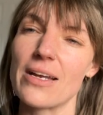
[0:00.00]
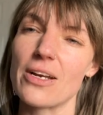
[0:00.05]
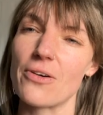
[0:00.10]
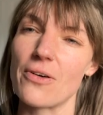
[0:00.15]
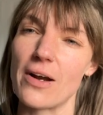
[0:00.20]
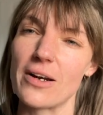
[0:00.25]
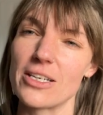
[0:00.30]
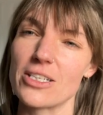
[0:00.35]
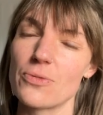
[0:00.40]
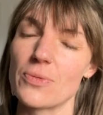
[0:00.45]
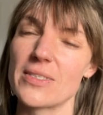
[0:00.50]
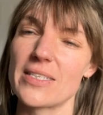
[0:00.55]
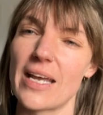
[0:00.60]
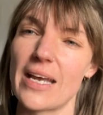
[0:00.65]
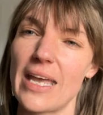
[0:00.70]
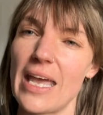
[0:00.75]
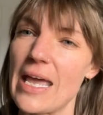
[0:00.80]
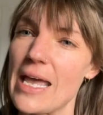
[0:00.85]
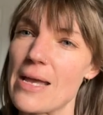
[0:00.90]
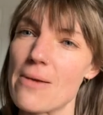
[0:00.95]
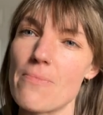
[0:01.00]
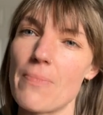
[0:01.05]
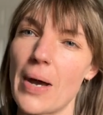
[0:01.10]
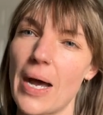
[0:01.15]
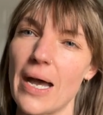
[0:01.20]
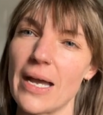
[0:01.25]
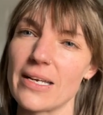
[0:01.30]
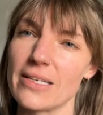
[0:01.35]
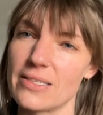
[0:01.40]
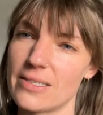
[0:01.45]
Uranus was hit
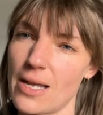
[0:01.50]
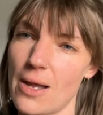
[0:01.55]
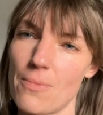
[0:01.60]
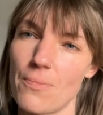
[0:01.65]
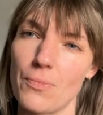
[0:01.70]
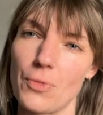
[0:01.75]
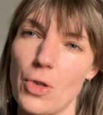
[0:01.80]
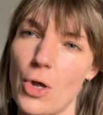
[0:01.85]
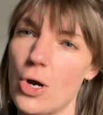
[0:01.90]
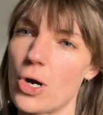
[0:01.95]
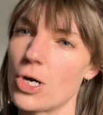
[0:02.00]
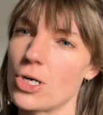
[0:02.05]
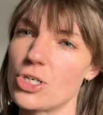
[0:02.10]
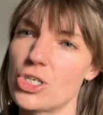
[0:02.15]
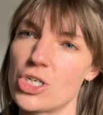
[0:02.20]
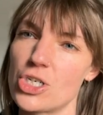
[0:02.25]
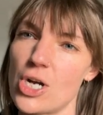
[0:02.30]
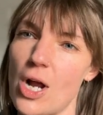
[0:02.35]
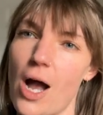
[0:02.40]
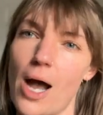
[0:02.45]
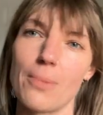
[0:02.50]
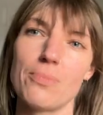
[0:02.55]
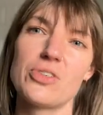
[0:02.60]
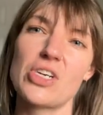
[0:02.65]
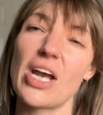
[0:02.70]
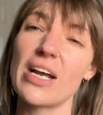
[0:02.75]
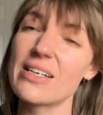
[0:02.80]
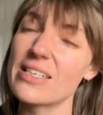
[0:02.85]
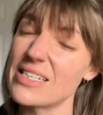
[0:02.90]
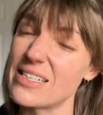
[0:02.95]
by some large
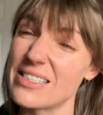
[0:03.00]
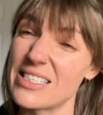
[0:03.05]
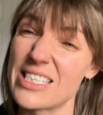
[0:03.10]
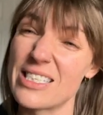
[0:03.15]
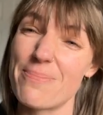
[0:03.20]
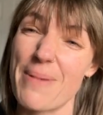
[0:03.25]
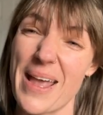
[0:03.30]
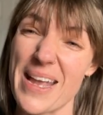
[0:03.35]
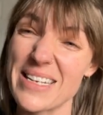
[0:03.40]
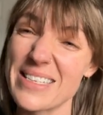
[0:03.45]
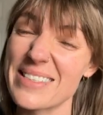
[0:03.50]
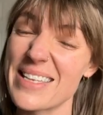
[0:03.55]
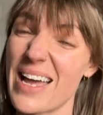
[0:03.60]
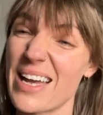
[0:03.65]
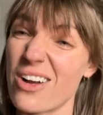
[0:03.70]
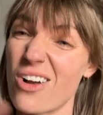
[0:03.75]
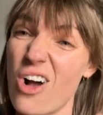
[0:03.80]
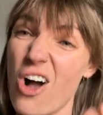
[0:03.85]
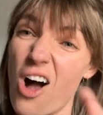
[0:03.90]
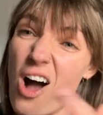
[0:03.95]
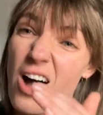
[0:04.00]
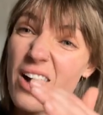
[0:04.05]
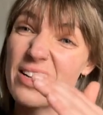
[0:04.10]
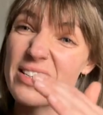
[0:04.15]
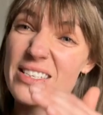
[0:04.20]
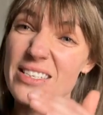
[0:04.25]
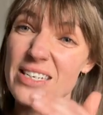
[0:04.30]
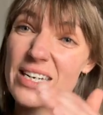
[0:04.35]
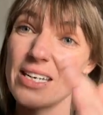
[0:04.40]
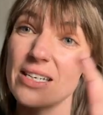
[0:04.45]
object in space that
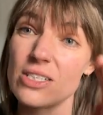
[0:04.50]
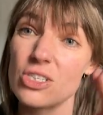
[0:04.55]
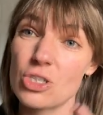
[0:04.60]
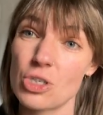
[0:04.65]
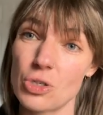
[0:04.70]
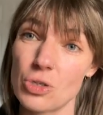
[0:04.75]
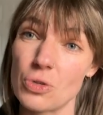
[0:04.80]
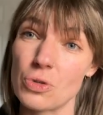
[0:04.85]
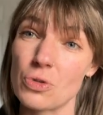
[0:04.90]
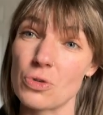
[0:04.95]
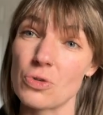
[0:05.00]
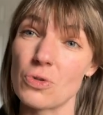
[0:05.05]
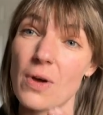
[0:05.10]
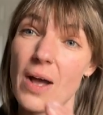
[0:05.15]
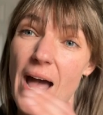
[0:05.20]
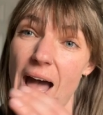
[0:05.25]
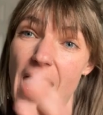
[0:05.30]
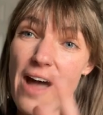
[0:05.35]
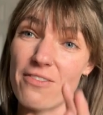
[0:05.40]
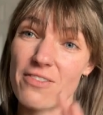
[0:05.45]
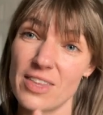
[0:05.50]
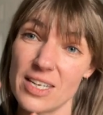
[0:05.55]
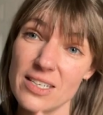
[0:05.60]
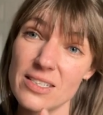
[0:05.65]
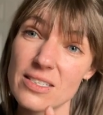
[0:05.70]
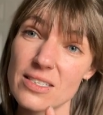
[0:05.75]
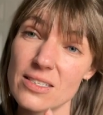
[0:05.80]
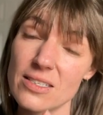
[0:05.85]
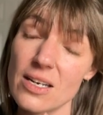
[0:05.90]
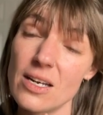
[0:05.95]
caused it to have
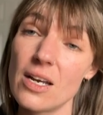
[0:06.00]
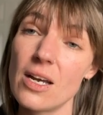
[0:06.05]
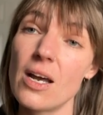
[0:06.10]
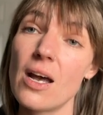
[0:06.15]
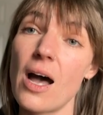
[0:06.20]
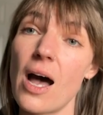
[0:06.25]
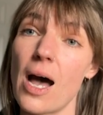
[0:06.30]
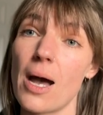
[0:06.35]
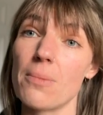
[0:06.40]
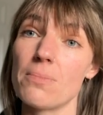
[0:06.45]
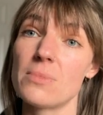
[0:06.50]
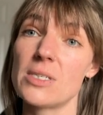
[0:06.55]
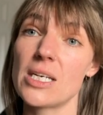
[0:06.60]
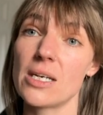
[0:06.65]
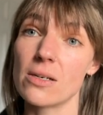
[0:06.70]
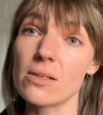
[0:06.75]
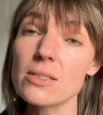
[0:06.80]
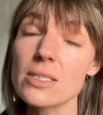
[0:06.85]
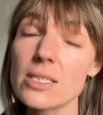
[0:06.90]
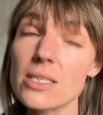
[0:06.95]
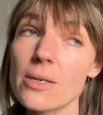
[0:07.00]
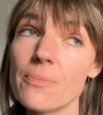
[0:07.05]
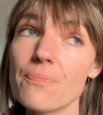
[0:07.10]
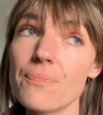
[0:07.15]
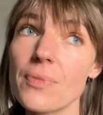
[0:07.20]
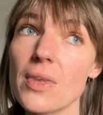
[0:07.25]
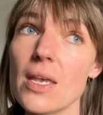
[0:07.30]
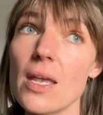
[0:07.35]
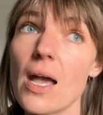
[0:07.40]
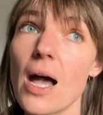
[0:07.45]
this tilt.
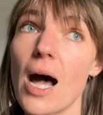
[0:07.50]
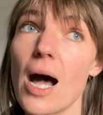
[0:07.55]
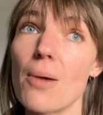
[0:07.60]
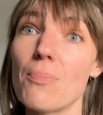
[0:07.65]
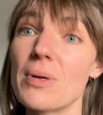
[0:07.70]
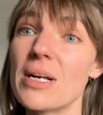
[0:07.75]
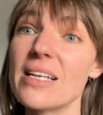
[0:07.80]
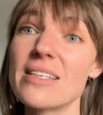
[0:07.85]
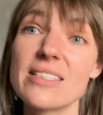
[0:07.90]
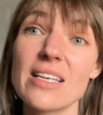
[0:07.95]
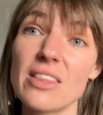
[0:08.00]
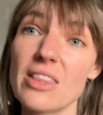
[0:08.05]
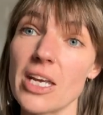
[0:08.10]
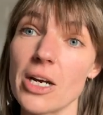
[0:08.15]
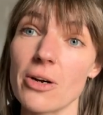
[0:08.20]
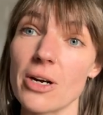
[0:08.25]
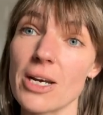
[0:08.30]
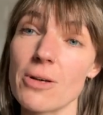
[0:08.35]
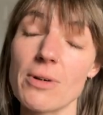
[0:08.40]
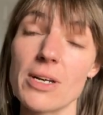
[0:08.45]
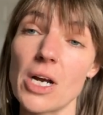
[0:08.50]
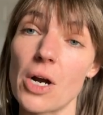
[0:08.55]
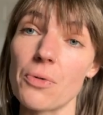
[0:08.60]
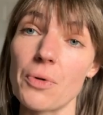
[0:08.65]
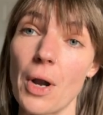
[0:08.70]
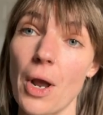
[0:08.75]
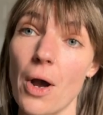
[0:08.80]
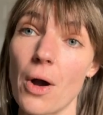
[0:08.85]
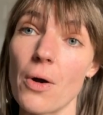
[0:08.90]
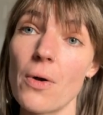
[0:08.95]
But it's a theory, we don't
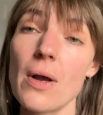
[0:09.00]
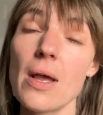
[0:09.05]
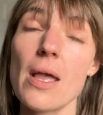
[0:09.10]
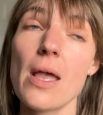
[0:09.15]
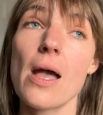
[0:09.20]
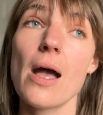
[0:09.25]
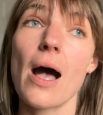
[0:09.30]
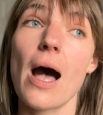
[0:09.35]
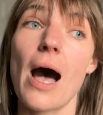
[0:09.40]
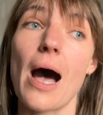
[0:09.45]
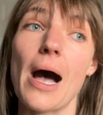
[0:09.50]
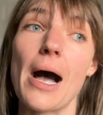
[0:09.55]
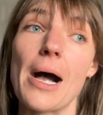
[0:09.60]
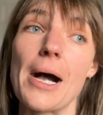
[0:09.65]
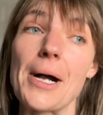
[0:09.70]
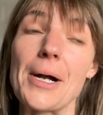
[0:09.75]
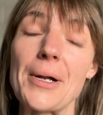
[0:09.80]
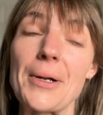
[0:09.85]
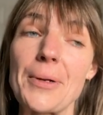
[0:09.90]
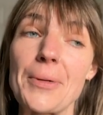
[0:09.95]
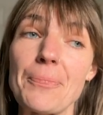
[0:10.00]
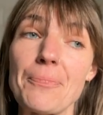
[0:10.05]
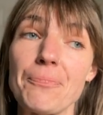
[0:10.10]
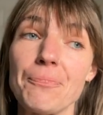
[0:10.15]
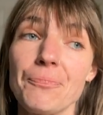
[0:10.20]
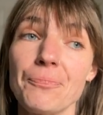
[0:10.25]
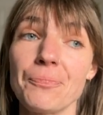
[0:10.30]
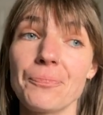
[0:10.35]
know. And